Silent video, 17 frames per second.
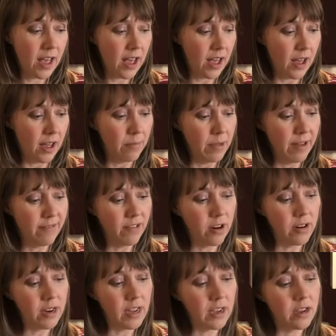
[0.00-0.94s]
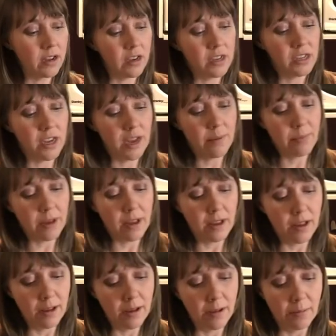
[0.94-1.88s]
I've already cooked up
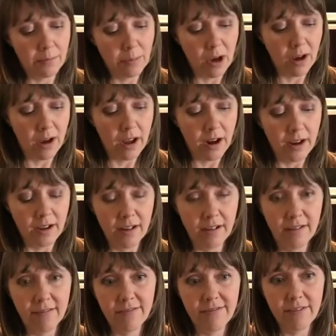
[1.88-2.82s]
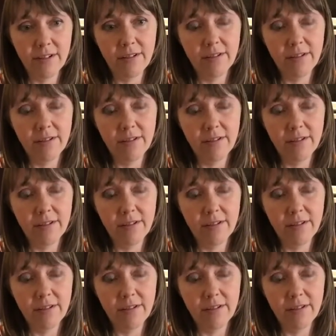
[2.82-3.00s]
a pot of